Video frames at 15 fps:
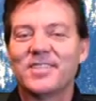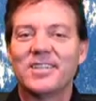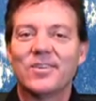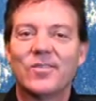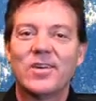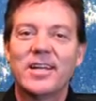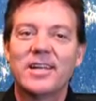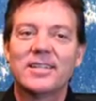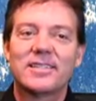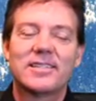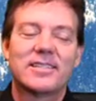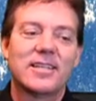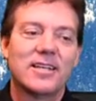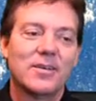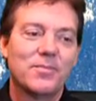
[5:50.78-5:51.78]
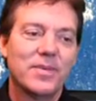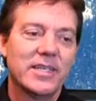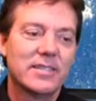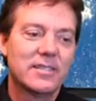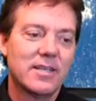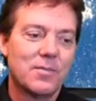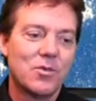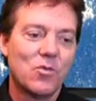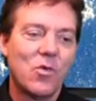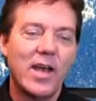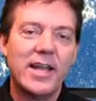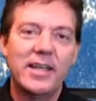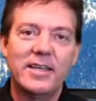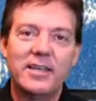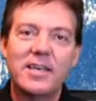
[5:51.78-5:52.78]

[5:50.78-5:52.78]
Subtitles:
What else? Big summer wedding.